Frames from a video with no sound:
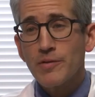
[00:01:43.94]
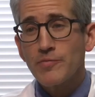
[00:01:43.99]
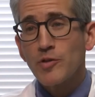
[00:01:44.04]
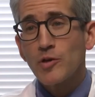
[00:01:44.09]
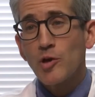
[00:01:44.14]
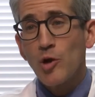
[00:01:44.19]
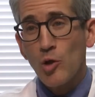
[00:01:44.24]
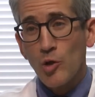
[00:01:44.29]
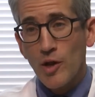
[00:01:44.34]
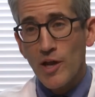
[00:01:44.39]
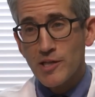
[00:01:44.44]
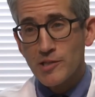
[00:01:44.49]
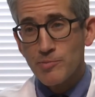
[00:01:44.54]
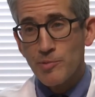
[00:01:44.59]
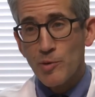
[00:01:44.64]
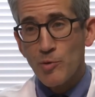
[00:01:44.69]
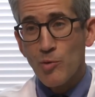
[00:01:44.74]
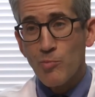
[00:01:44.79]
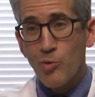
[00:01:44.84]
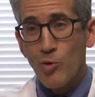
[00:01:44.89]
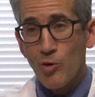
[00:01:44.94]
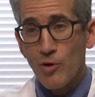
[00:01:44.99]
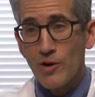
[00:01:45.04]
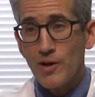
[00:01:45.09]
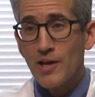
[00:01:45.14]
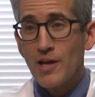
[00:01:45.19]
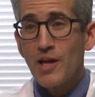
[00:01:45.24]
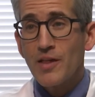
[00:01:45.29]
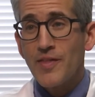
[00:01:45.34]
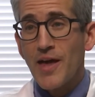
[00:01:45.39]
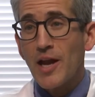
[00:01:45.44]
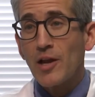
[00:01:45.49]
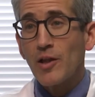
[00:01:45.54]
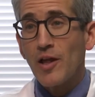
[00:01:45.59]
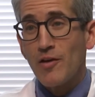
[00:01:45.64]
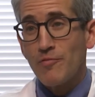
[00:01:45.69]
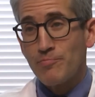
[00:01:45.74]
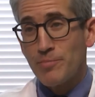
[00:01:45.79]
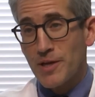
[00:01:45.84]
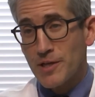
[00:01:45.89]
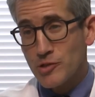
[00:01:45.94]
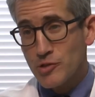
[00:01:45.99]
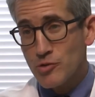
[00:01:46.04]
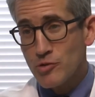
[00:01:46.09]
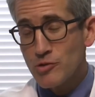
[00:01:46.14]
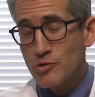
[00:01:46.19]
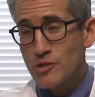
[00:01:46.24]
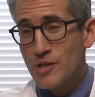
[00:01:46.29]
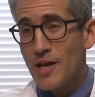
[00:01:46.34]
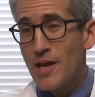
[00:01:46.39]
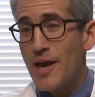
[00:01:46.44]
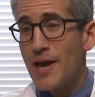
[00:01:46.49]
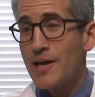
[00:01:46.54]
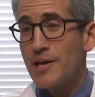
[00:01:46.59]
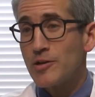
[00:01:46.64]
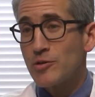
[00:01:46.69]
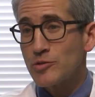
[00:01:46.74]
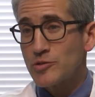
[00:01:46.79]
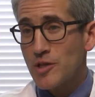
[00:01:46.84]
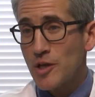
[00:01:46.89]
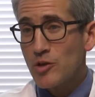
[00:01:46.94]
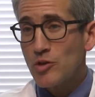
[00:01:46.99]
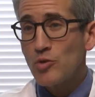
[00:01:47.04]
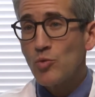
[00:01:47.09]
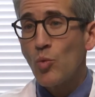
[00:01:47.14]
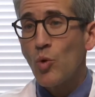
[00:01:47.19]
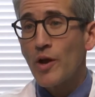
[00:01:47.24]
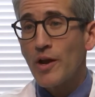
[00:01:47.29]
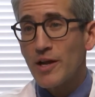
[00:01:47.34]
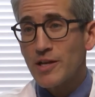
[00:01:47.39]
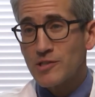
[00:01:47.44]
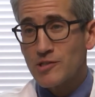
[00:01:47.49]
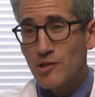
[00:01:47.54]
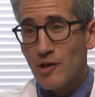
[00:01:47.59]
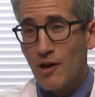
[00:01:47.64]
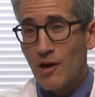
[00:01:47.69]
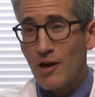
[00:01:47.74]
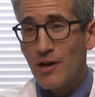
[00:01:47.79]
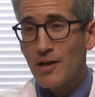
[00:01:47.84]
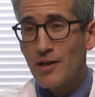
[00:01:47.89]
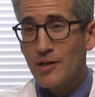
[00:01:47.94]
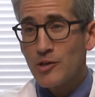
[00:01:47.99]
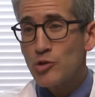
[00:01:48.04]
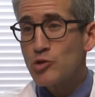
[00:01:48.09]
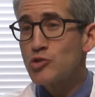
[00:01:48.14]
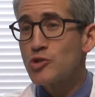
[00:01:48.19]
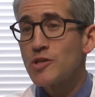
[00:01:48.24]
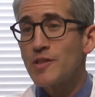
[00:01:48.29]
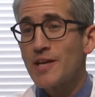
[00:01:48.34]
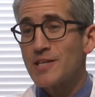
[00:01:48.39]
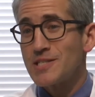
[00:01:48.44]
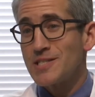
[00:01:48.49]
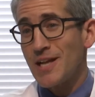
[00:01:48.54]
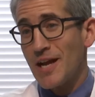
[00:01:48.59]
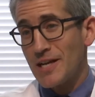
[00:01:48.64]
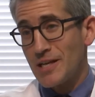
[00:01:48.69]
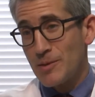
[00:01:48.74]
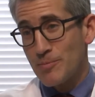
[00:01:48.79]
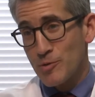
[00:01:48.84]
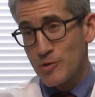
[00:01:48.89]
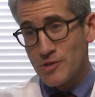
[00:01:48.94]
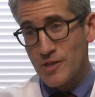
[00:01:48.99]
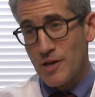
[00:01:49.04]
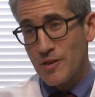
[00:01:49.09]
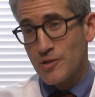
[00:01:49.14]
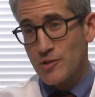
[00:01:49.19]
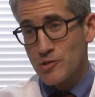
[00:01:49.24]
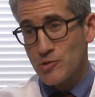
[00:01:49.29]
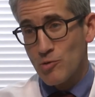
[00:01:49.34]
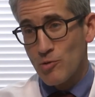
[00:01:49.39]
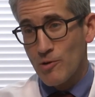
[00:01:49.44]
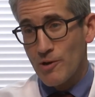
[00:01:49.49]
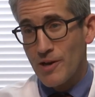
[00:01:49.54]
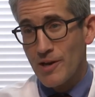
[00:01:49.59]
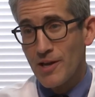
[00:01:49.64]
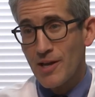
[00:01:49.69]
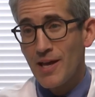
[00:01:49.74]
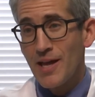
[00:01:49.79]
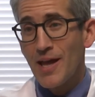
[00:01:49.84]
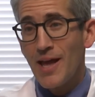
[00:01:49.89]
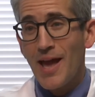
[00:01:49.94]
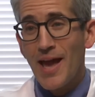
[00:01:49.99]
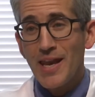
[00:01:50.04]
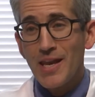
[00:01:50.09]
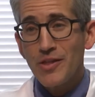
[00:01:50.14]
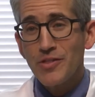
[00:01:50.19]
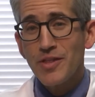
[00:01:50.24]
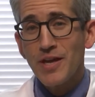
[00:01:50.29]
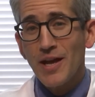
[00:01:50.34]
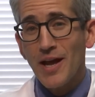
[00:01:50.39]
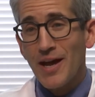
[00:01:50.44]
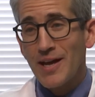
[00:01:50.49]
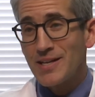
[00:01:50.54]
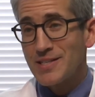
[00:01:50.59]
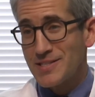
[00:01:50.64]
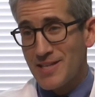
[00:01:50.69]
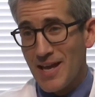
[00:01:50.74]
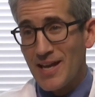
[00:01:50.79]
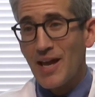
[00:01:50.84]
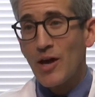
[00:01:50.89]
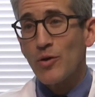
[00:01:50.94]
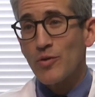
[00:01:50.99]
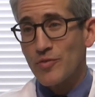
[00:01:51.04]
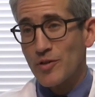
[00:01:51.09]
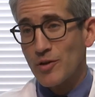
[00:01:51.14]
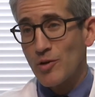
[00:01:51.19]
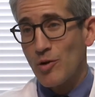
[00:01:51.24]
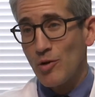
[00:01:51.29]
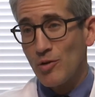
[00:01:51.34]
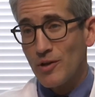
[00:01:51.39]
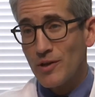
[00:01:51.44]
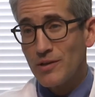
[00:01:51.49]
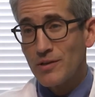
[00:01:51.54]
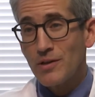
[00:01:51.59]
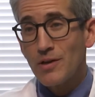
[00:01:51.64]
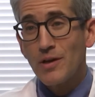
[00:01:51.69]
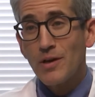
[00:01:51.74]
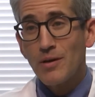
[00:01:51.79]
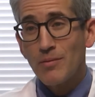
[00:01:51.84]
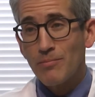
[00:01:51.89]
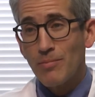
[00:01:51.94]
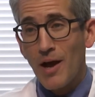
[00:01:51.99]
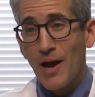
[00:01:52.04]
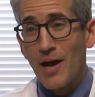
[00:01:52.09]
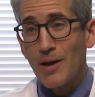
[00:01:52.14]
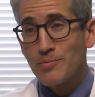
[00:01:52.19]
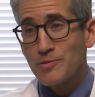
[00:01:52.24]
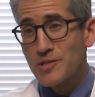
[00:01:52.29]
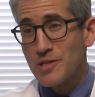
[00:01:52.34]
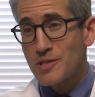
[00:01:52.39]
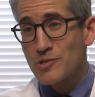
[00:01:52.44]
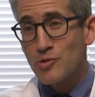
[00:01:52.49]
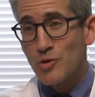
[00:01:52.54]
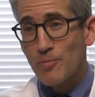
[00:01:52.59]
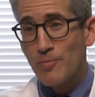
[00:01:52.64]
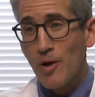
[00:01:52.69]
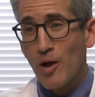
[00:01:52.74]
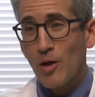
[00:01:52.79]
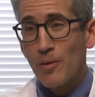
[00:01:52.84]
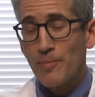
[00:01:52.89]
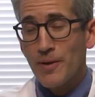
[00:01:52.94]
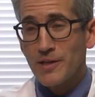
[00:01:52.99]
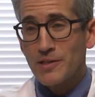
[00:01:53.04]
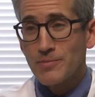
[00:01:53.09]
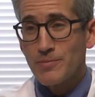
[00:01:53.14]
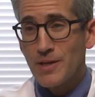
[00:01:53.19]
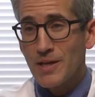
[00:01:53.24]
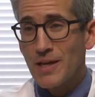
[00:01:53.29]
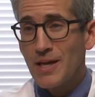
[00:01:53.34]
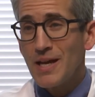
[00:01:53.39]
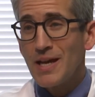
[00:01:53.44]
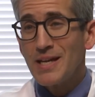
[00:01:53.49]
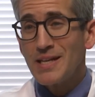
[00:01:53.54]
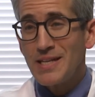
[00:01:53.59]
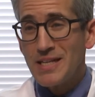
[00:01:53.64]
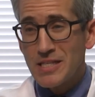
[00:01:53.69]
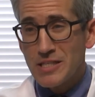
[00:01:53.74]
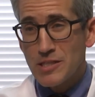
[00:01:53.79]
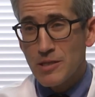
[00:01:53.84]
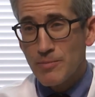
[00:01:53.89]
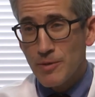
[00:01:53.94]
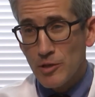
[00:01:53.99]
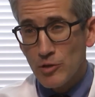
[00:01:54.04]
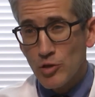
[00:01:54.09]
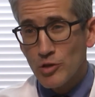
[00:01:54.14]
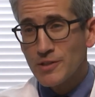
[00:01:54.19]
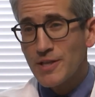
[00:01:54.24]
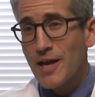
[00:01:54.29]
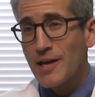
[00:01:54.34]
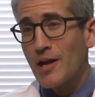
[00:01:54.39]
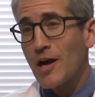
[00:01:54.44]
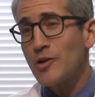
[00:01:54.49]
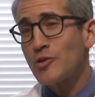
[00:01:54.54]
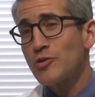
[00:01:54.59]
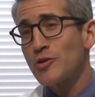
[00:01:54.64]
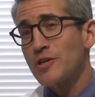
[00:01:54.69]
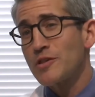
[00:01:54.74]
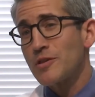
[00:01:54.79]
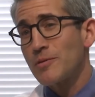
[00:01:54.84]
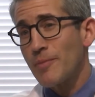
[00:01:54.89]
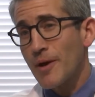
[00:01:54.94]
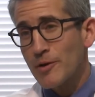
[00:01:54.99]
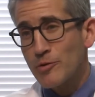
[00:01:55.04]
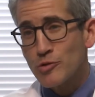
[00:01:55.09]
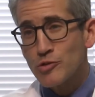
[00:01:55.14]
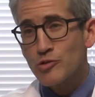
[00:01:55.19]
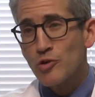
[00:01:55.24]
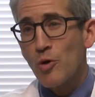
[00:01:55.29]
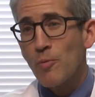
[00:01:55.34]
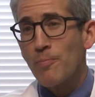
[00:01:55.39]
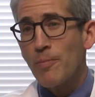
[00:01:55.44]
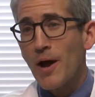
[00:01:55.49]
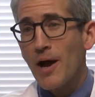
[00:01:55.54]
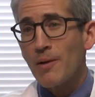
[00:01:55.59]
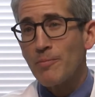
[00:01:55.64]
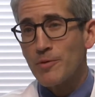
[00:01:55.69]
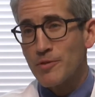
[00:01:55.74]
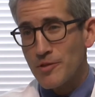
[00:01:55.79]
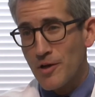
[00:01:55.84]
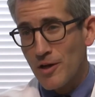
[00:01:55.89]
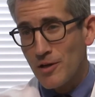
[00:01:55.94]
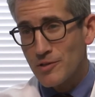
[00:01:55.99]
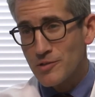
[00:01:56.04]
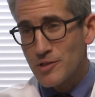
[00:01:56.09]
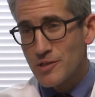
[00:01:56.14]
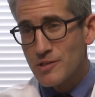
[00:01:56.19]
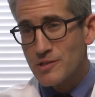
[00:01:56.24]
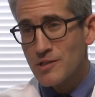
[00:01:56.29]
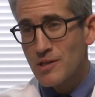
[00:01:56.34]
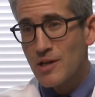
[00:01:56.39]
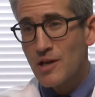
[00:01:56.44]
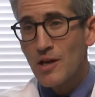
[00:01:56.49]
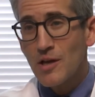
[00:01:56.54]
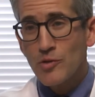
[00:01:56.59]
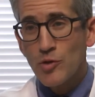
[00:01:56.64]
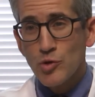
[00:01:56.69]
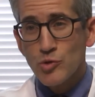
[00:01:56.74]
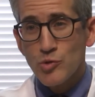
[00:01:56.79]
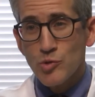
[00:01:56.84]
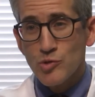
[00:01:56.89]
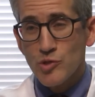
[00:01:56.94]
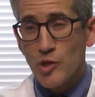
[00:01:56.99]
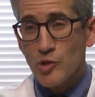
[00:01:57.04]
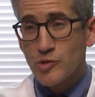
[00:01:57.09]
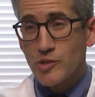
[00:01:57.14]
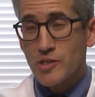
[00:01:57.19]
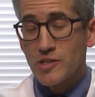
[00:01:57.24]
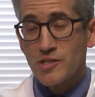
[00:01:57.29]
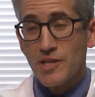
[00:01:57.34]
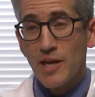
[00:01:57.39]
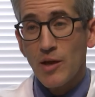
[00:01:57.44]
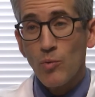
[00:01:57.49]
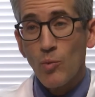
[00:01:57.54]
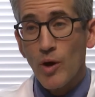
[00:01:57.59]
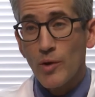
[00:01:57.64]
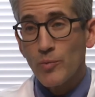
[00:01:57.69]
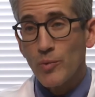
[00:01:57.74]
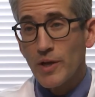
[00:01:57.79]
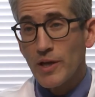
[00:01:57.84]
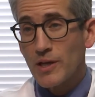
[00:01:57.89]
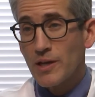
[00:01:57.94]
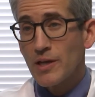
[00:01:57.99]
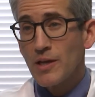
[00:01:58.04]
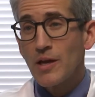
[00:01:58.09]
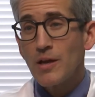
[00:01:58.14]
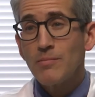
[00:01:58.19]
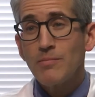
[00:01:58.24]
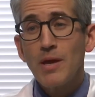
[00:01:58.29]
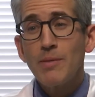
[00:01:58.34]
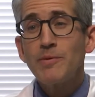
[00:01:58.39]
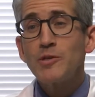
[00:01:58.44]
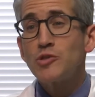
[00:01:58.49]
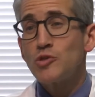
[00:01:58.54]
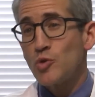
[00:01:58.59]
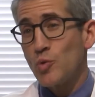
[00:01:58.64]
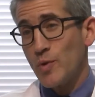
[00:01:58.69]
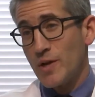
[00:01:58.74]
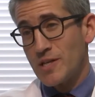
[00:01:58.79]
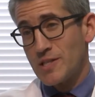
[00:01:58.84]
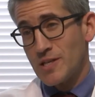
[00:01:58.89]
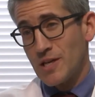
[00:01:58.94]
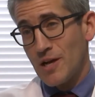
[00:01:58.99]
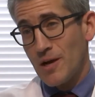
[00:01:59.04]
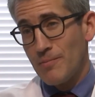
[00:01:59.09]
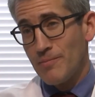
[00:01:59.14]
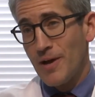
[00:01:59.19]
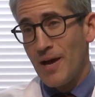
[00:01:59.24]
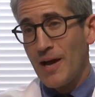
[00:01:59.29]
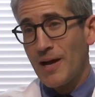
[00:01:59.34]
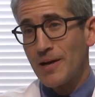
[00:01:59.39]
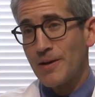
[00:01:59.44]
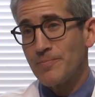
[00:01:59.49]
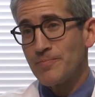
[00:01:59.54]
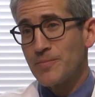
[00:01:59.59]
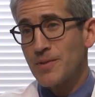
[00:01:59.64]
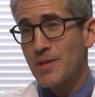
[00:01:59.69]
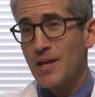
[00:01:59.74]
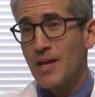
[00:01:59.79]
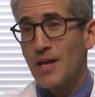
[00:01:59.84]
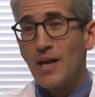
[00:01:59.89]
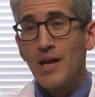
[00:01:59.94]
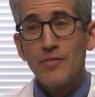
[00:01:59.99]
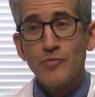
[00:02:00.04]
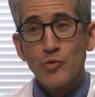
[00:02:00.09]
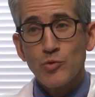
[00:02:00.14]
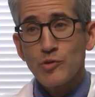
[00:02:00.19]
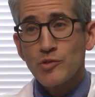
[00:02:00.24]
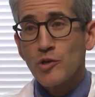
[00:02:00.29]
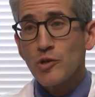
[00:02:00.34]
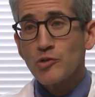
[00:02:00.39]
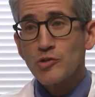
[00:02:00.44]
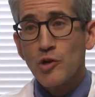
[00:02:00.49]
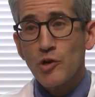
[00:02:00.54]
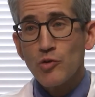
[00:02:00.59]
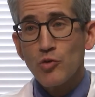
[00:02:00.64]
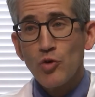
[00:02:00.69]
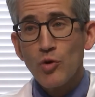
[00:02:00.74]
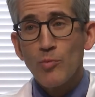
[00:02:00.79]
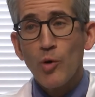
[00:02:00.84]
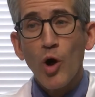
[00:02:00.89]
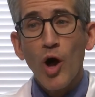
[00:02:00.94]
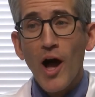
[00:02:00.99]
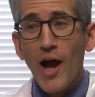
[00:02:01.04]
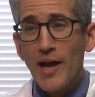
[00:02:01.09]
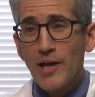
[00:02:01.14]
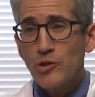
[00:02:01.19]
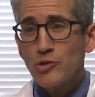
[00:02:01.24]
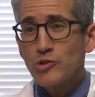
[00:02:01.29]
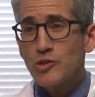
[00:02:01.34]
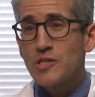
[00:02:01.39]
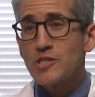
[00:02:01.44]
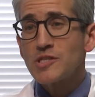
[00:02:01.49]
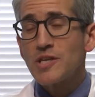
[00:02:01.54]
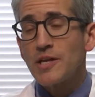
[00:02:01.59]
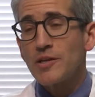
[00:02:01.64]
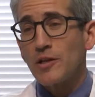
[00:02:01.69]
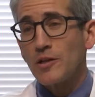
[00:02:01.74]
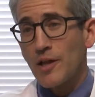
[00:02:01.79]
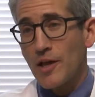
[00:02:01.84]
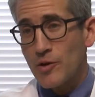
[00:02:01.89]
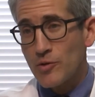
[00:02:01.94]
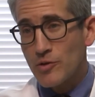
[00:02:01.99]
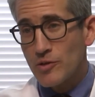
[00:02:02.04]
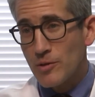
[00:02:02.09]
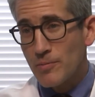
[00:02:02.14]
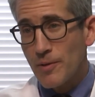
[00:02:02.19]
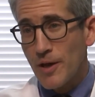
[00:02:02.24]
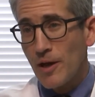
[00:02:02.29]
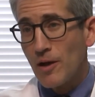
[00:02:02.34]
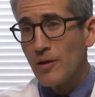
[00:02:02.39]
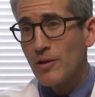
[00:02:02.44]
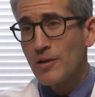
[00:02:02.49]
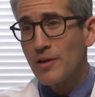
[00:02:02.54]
of the colonoscopy report. That'll have pictures, and it'll tell you what I saw. Usually that's 90% of the story. Anything I take out of the colon, biopsies or a polypectomy, needs to be looked at underneath the microscope by a pathologist. Those results can take 1 week, maybe 2 weeks to come back. If the results are normal, I usually send a letter in the mail.